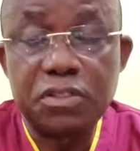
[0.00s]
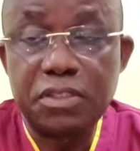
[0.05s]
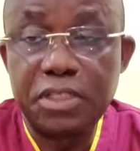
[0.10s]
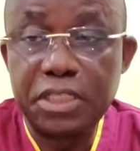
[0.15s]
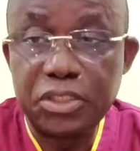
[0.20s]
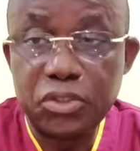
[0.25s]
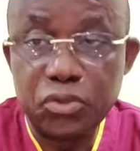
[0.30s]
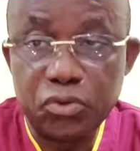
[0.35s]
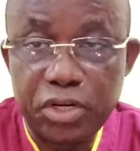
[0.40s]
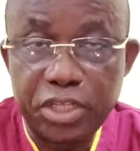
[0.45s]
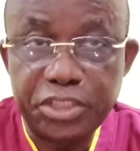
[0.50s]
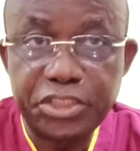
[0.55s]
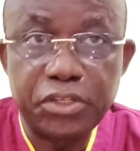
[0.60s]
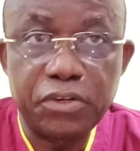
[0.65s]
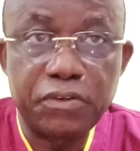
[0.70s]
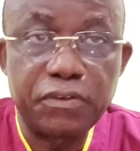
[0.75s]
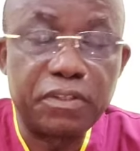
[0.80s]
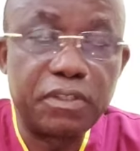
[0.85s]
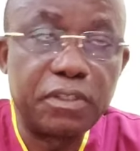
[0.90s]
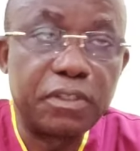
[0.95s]
the
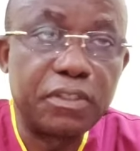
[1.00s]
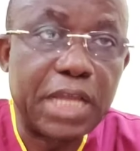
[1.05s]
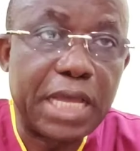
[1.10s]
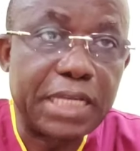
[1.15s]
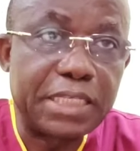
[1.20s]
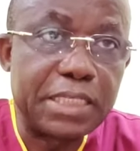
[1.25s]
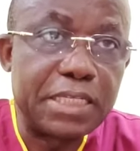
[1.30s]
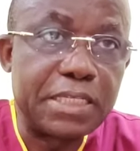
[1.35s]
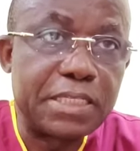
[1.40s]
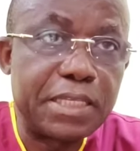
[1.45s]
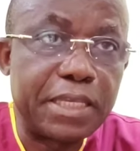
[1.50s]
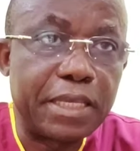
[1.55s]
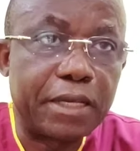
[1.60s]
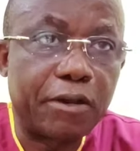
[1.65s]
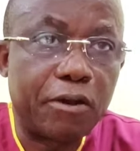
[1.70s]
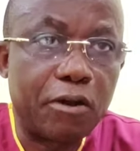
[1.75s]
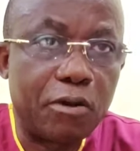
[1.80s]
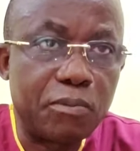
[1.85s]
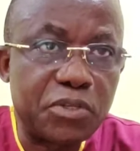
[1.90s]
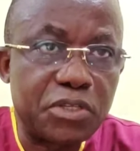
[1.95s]
duration, that is, it
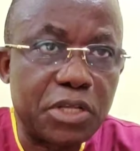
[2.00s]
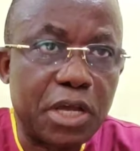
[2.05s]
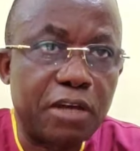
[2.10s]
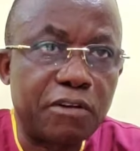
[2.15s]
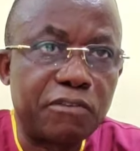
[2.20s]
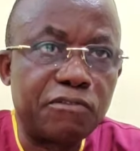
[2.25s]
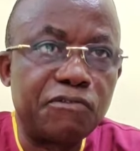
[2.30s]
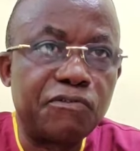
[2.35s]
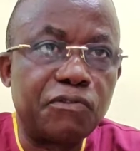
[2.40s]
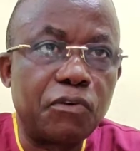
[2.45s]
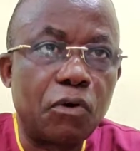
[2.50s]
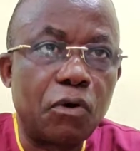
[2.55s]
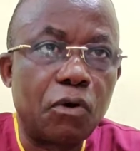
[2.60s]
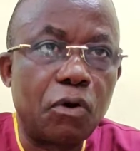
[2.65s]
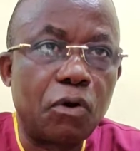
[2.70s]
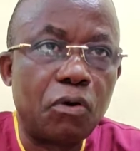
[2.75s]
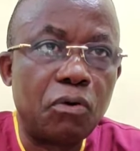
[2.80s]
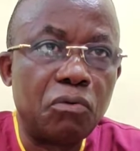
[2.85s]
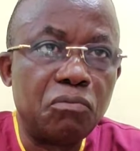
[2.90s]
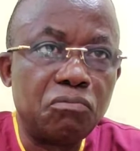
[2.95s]
comes out
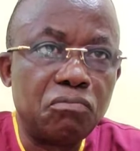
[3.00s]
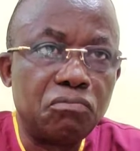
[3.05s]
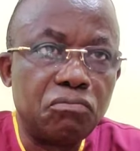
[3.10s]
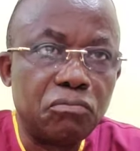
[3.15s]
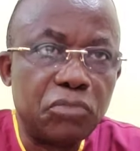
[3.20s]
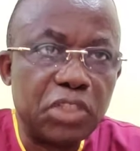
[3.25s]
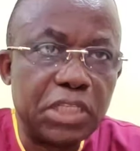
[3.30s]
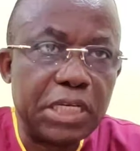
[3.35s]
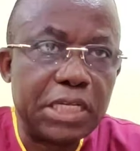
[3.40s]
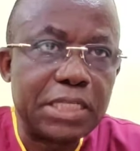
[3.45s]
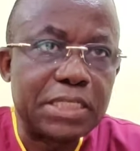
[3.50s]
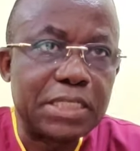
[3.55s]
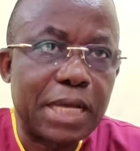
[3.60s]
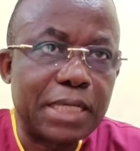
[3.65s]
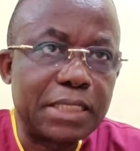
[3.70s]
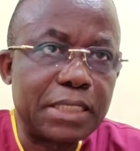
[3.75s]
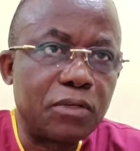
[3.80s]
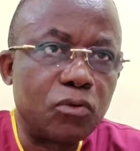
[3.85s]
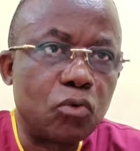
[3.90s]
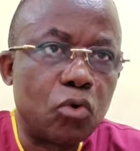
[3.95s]
in a
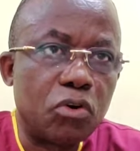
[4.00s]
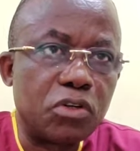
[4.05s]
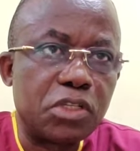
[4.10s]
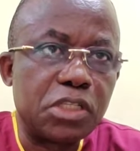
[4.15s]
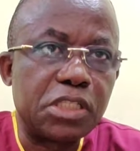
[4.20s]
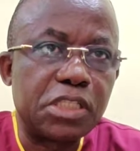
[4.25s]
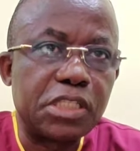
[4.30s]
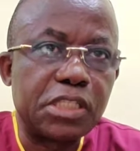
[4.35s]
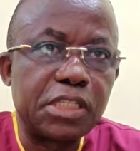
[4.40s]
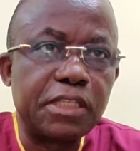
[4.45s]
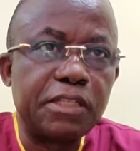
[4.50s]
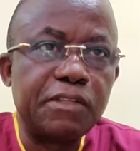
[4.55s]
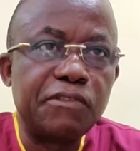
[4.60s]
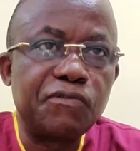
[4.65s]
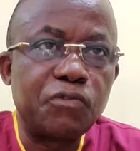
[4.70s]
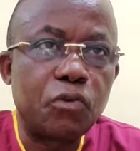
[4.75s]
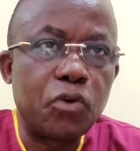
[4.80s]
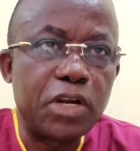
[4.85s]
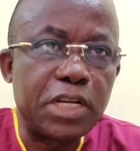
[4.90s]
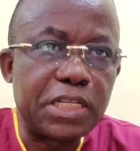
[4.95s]
certain quantity
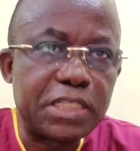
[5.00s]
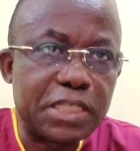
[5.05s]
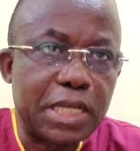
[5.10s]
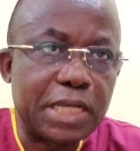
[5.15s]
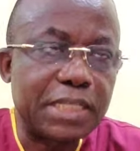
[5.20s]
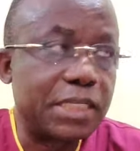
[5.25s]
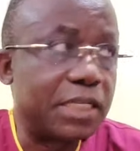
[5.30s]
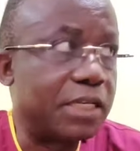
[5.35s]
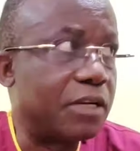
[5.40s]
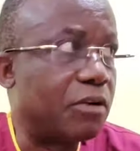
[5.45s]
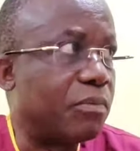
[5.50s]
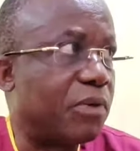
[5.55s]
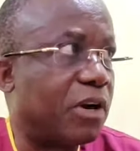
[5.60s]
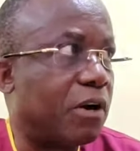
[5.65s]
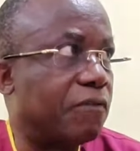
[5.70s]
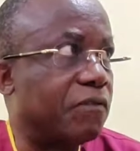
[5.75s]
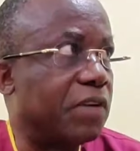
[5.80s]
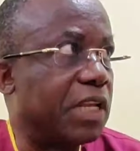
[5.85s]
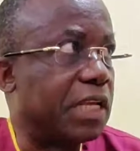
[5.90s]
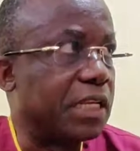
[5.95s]
for a certain number
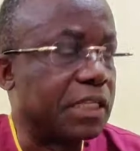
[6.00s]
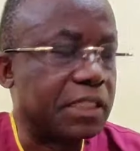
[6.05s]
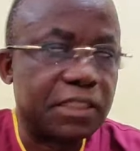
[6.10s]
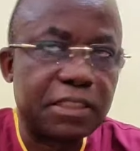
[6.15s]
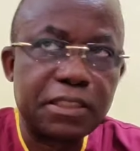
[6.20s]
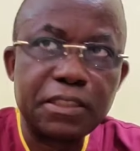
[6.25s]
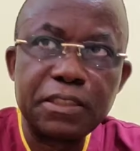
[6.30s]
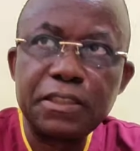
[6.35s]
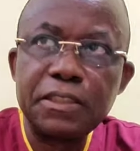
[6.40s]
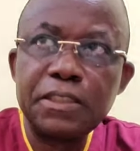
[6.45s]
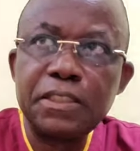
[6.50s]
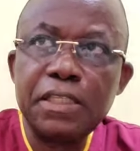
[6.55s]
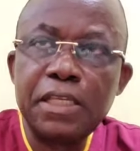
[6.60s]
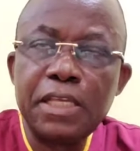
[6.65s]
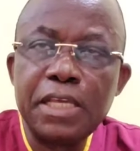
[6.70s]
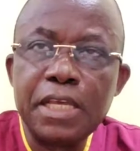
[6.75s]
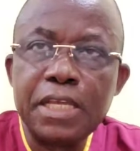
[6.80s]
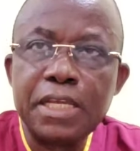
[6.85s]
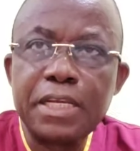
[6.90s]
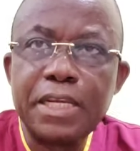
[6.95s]
of days.
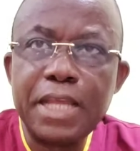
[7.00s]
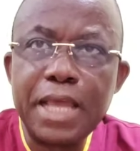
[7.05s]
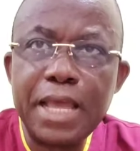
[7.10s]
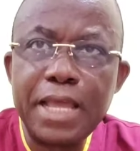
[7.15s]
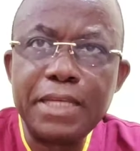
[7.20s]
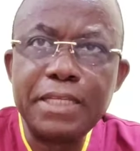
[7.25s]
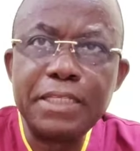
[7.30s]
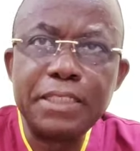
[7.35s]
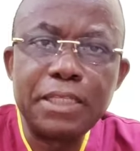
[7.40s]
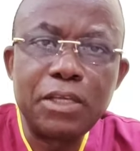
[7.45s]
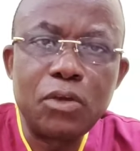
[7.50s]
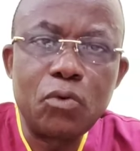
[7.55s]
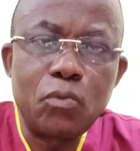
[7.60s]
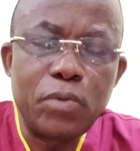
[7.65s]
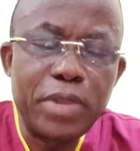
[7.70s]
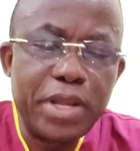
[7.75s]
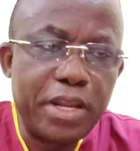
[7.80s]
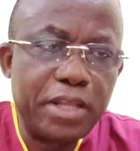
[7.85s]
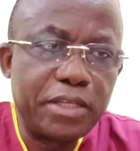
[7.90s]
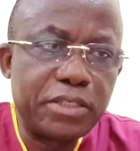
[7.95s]
Then
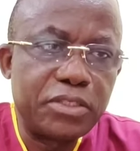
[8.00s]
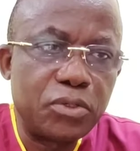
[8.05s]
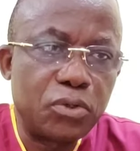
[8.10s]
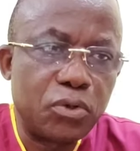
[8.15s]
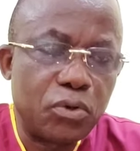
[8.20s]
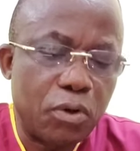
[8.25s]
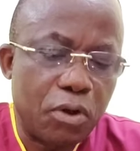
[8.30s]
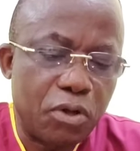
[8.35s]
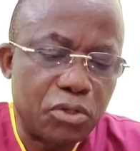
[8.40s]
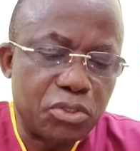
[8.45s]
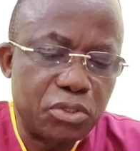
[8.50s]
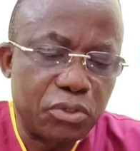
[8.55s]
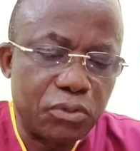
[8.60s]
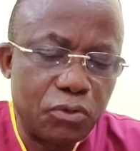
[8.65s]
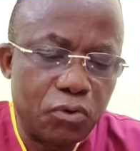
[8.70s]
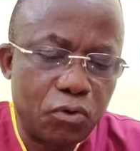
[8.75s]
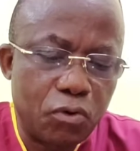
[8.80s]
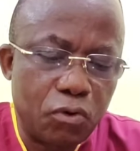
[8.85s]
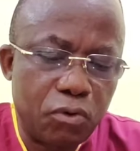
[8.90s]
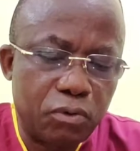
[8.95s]
we need to also
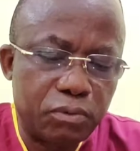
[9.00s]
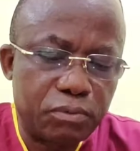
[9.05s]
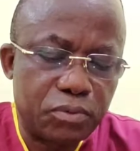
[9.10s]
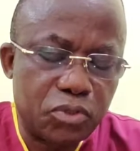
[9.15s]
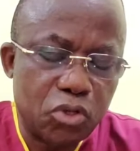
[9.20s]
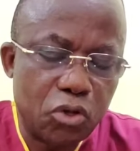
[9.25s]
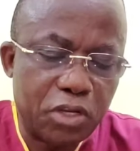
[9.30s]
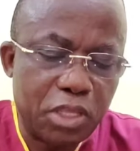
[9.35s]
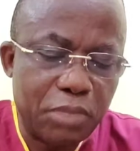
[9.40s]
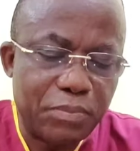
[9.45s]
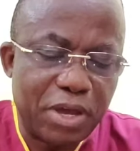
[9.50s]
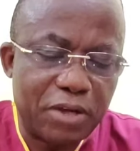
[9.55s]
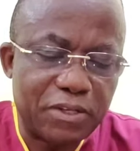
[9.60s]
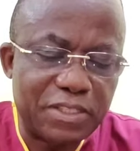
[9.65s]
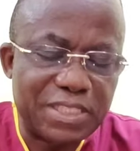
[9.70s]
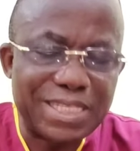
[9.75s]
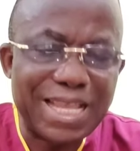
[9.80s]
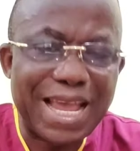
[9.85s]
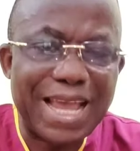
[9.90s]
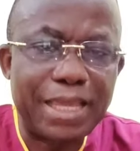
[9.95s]
talk about
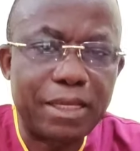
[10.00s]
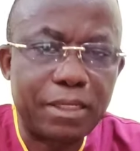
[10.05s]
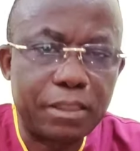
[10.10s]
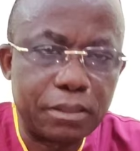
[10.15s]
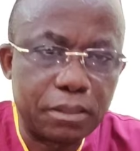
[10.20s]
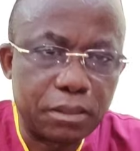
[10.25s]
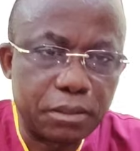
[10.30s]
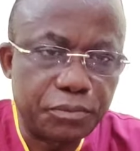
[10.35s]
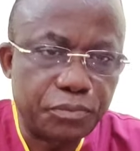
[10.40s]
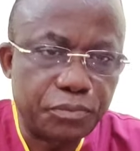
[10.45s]
cycle